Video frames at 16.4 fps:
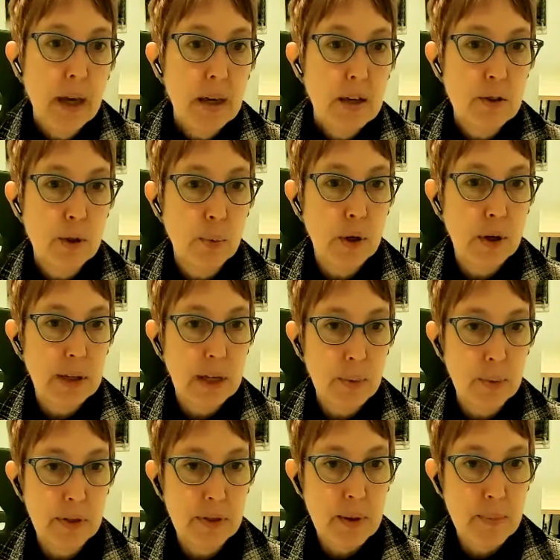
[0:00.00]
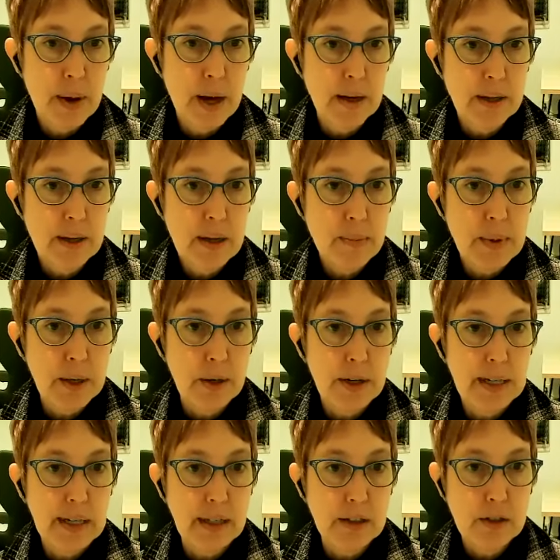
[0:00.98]
to working with the Hmong
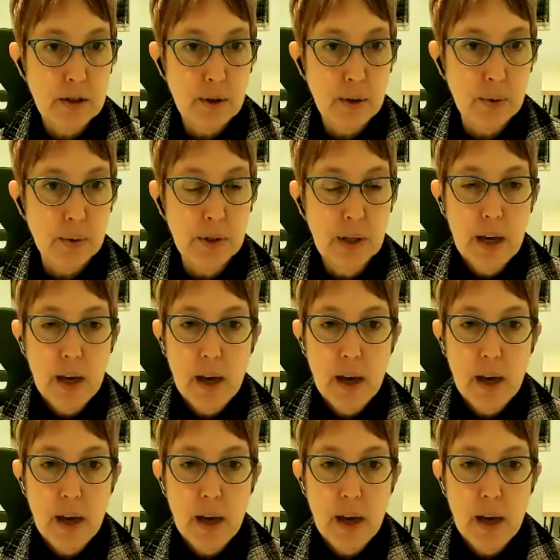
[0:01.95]
community to